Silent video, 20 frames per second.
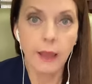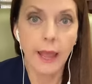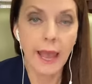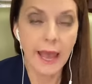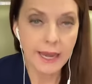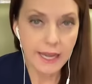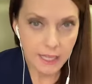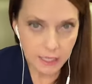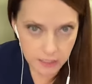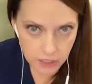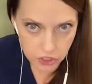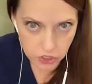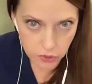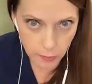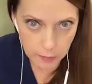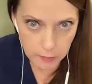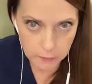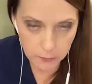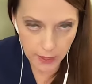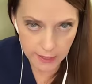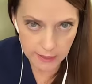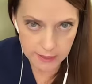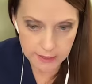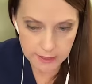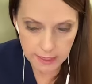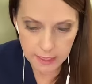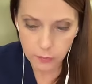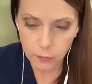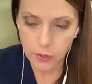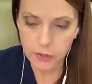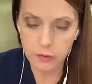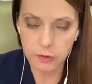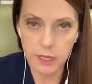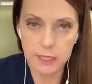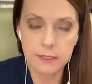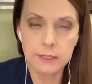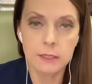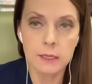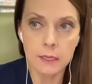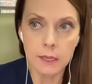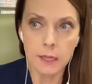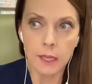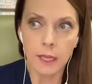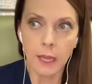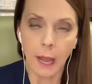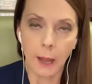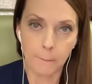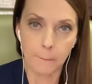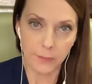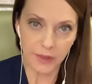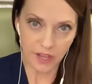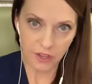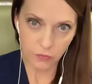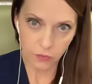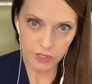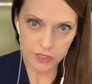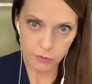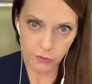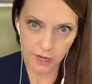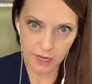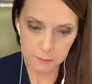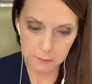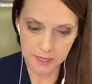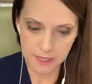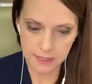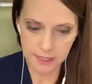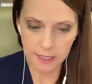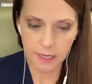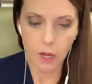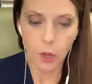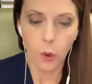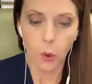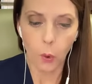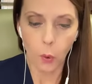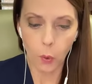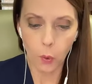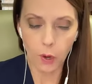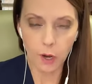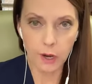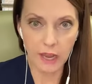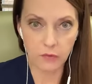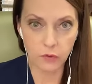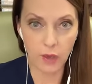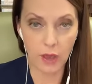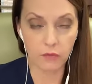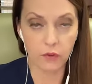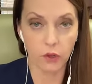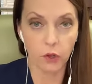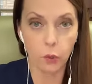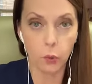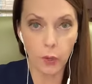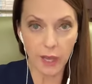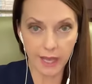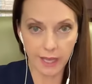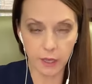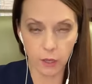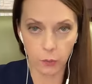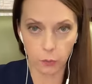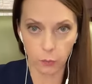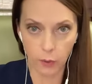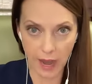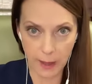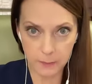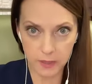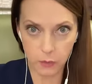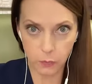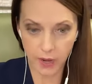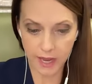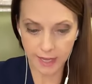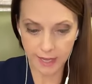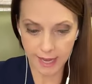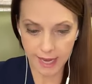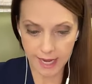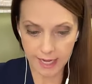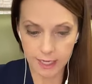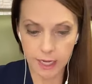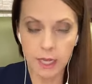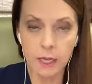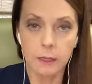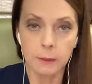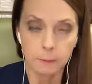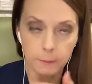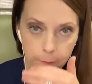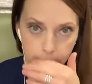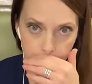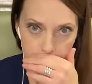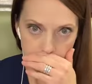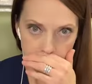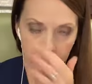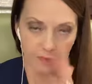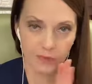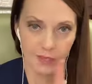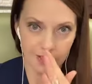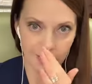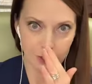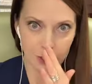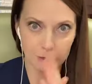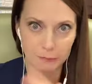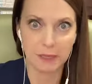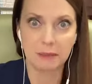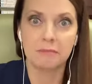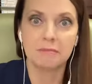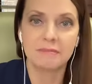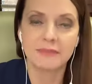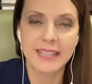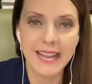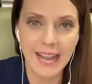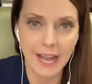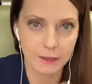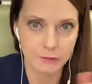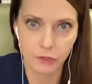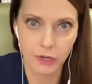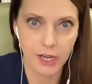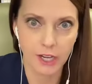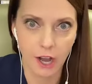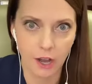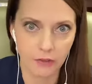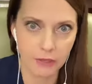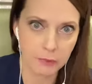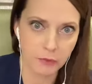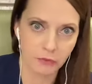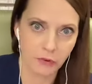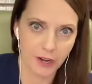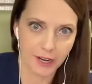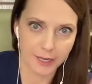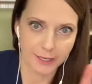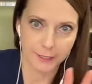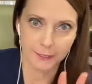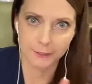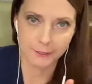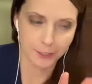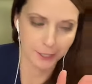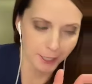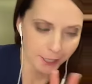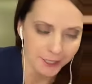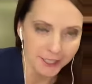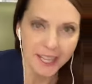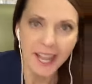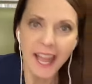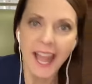Adding additional weight with pregnancy, whether it's above what's recommended or if you have quick, rapid weight gain. Excuse me. I drank coffee before I got here, sorry.